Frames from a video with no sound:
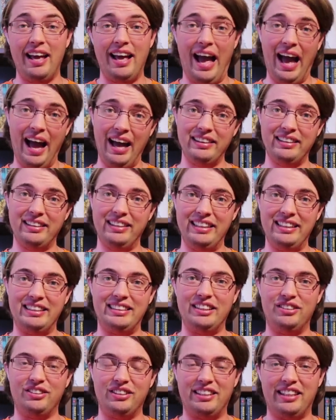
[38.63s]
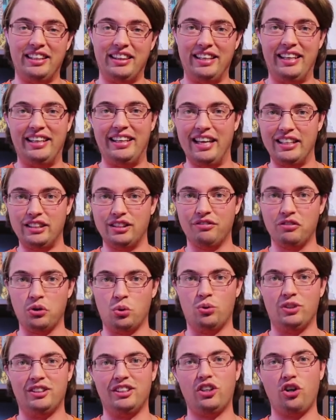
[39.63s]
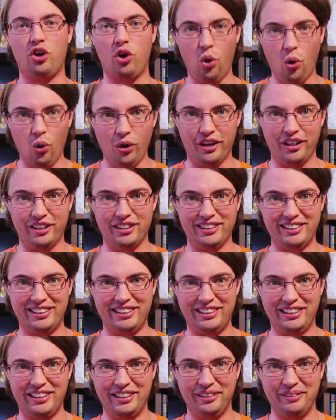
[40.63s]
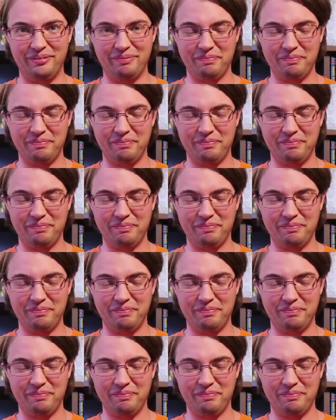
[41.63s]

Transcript: And the least interesting thing is, of course, coins.